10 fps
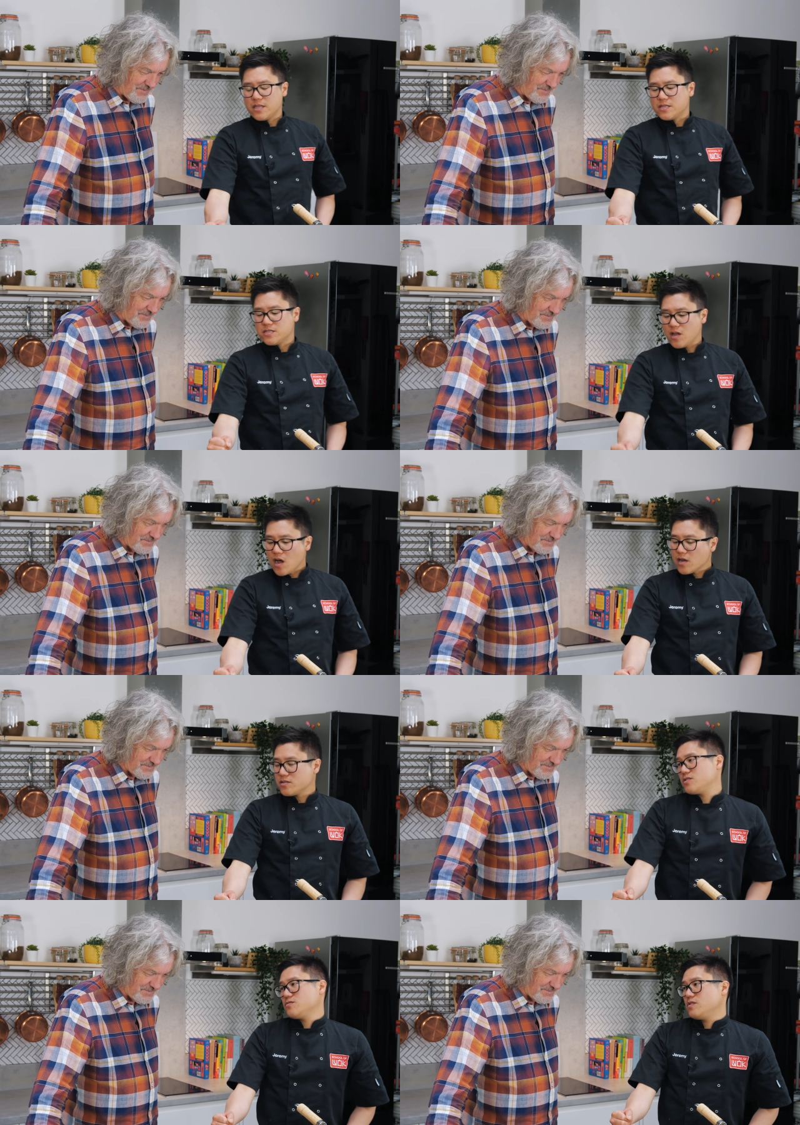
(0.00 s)
Speaker 1: The
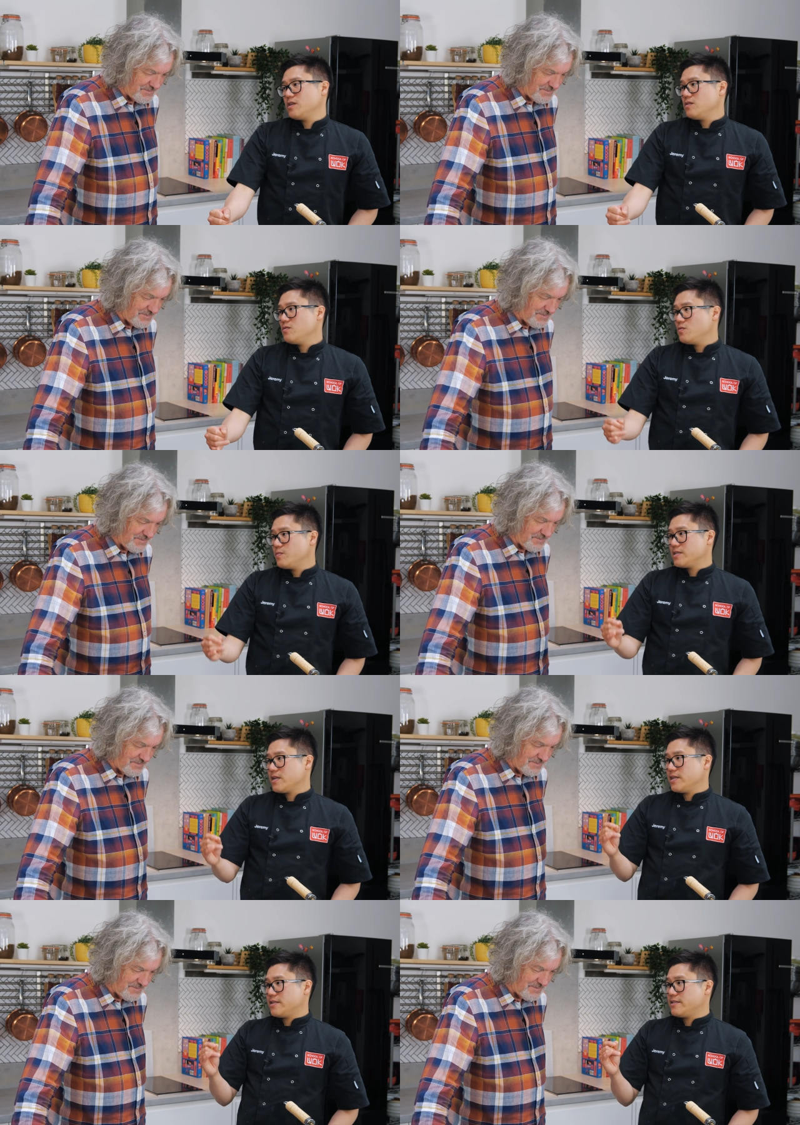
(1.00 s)
dark soy will be
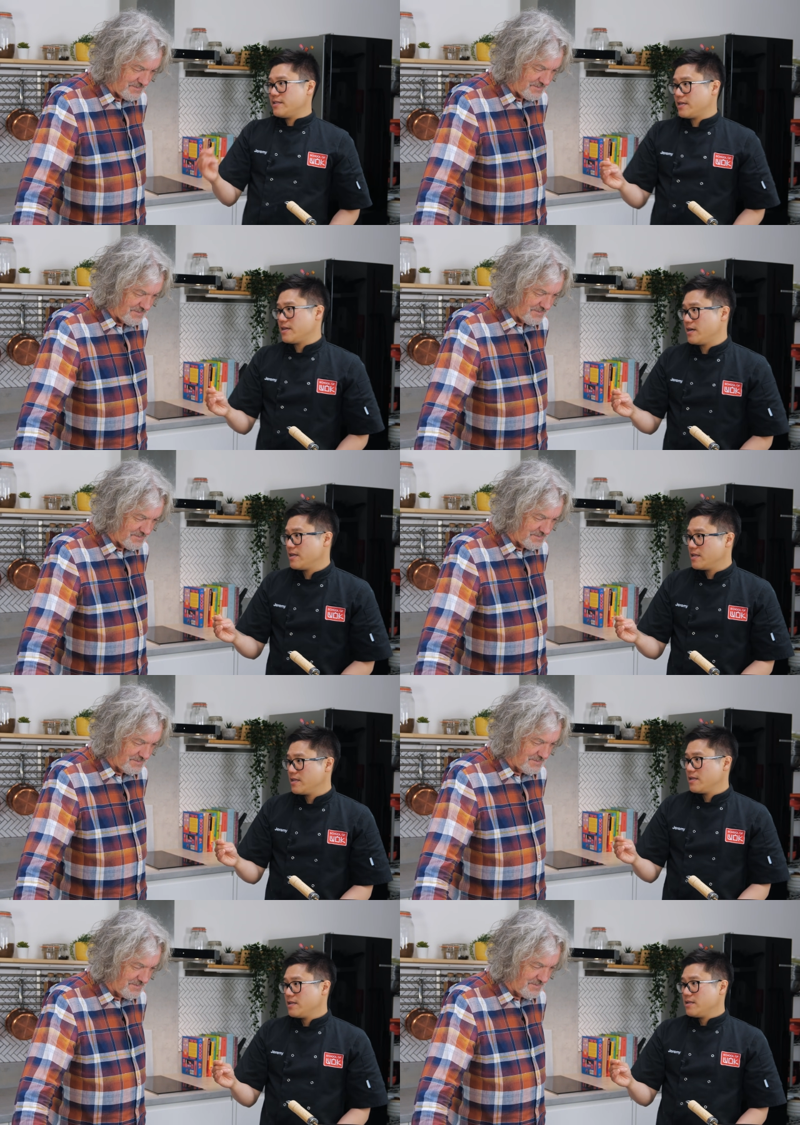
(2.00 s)
slightly thicker
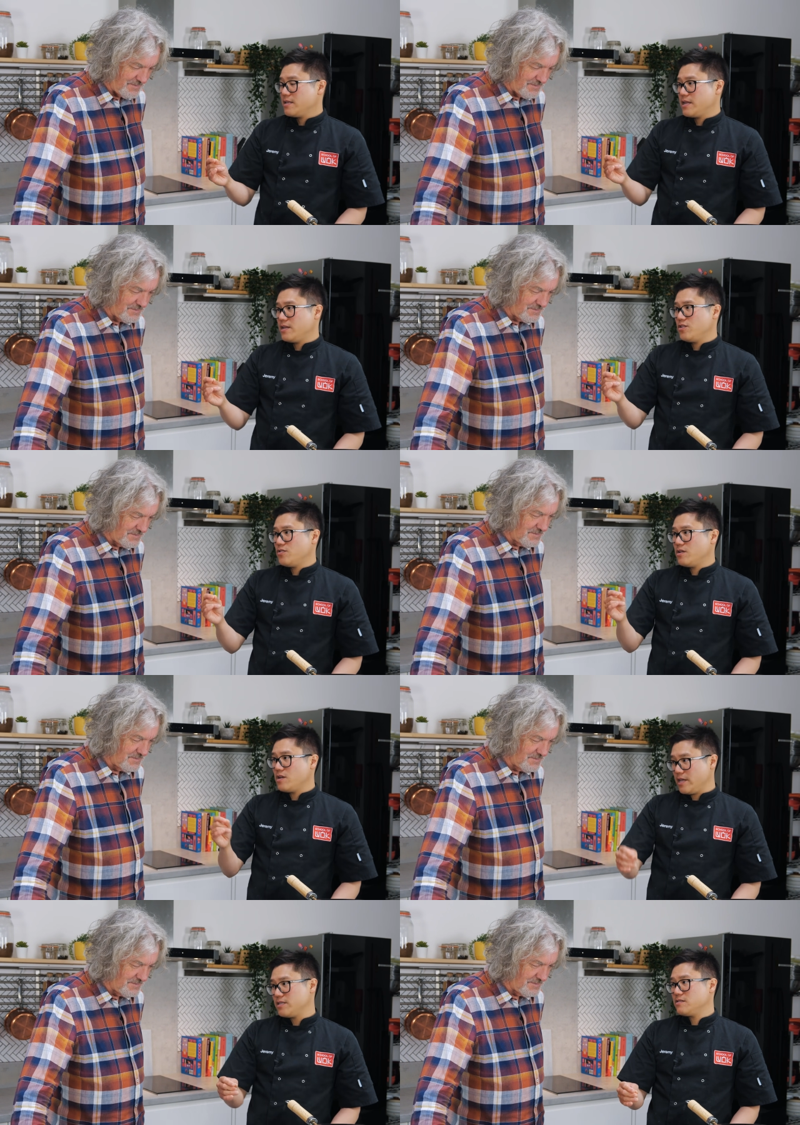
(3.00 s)
than your
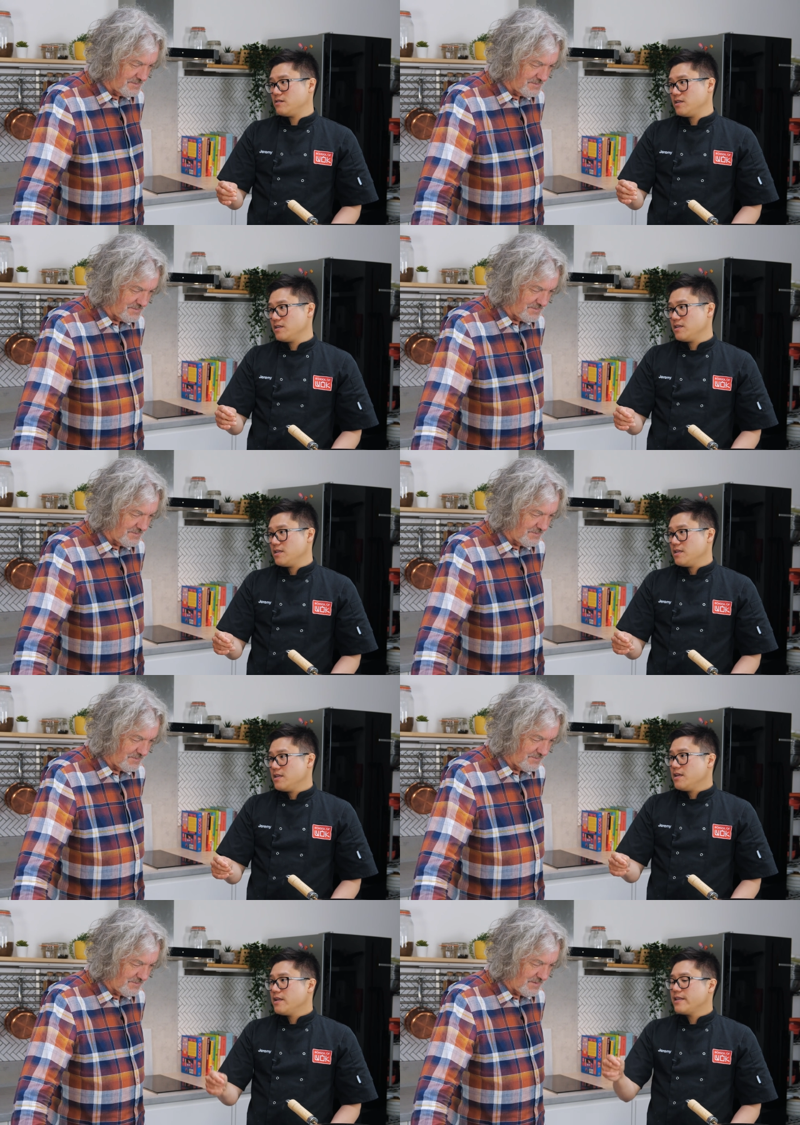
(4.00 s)
light soy.
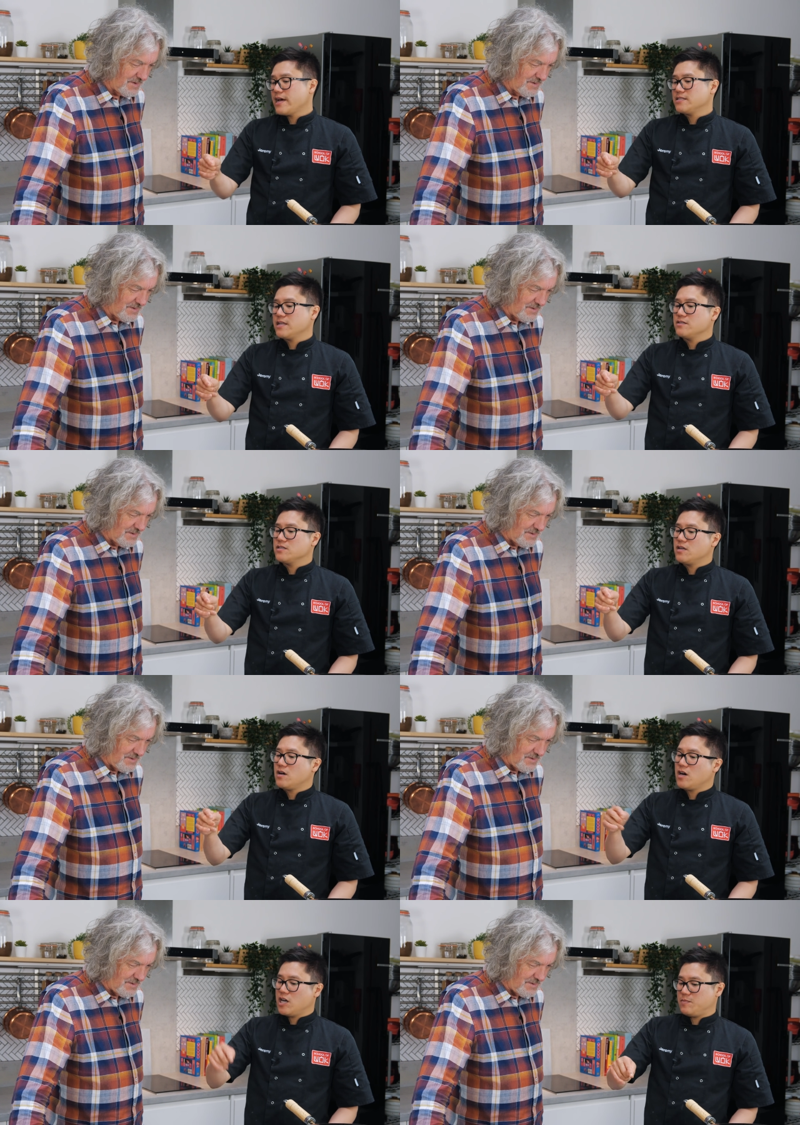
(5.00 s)
And that's down to a
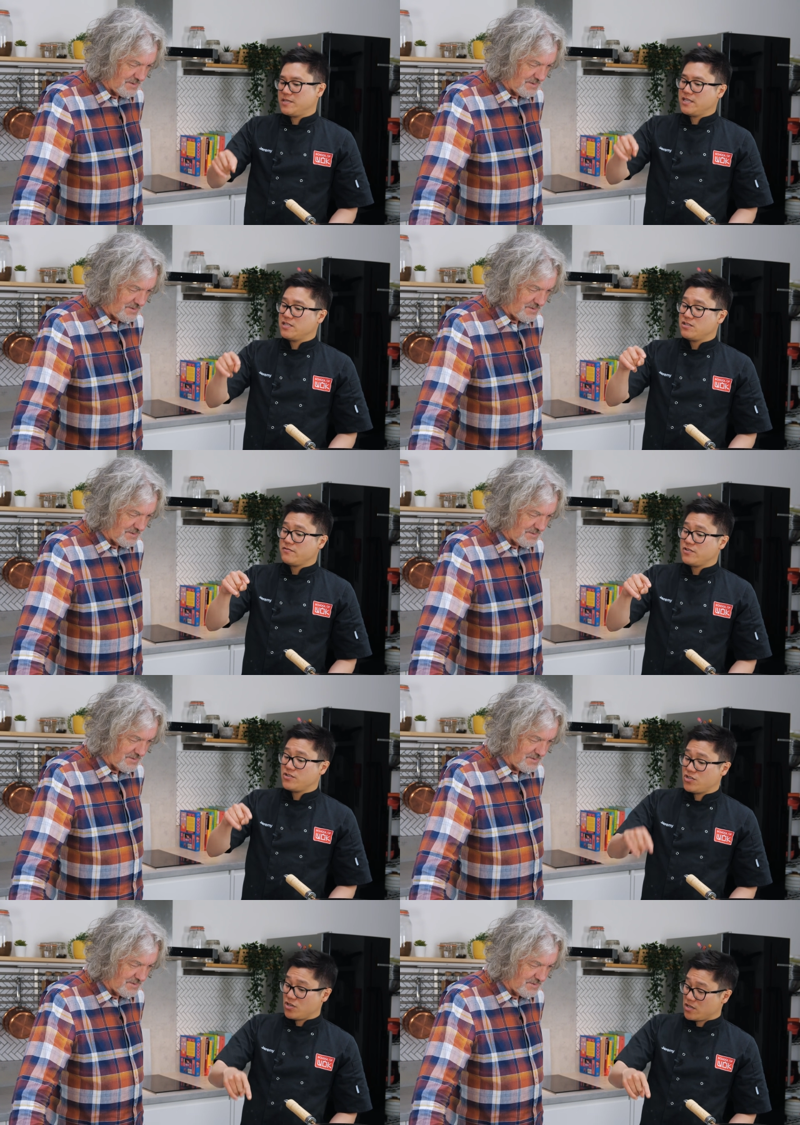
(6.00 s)
higher percentage of
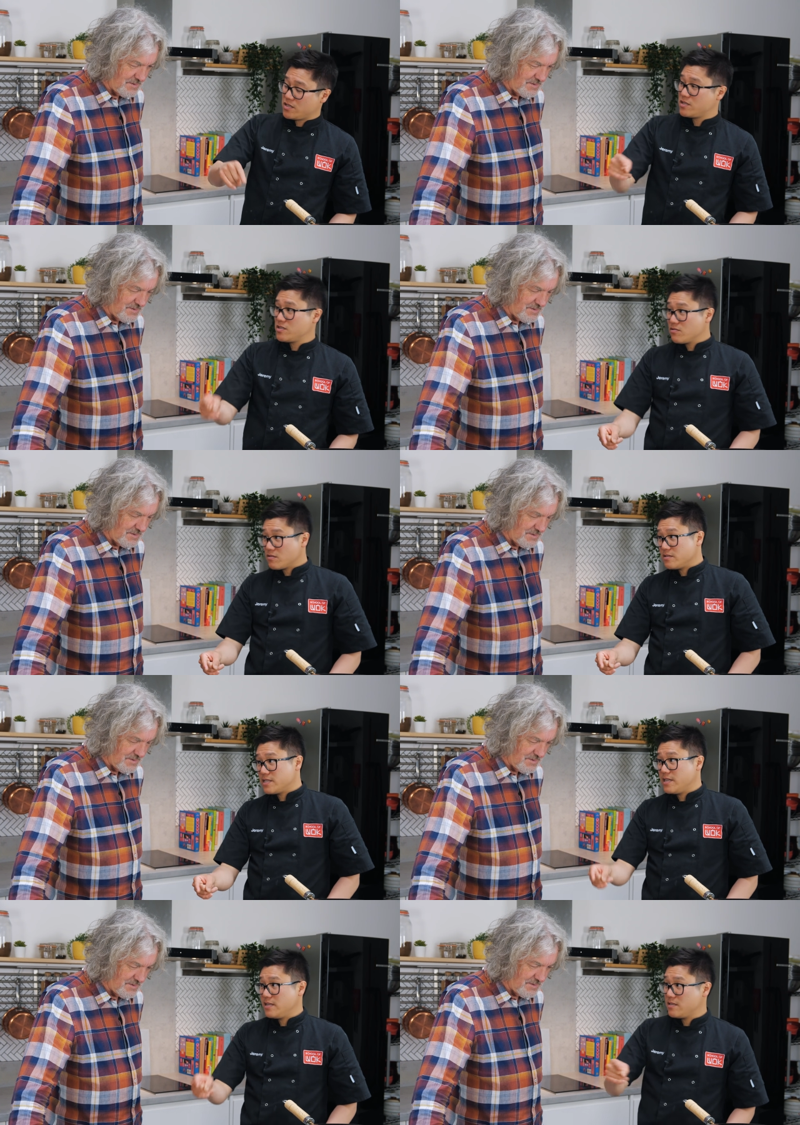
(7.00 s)
sugar to salt
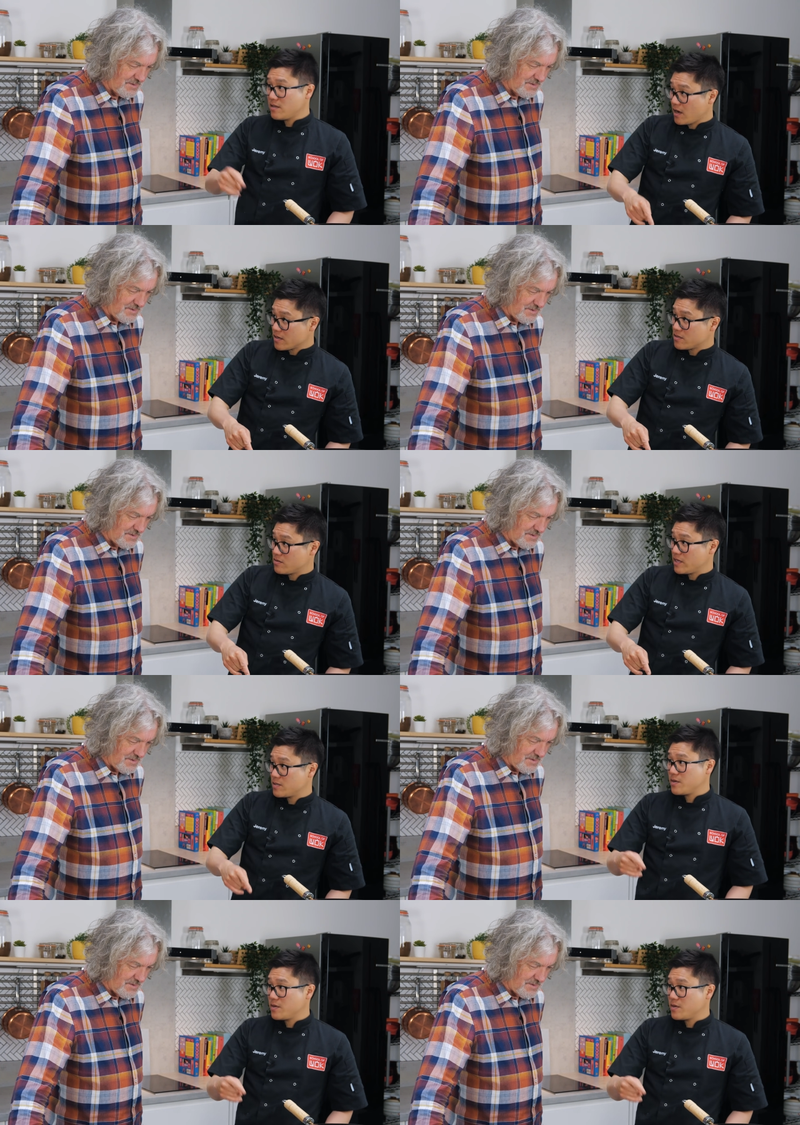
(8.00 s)
content in dark soy as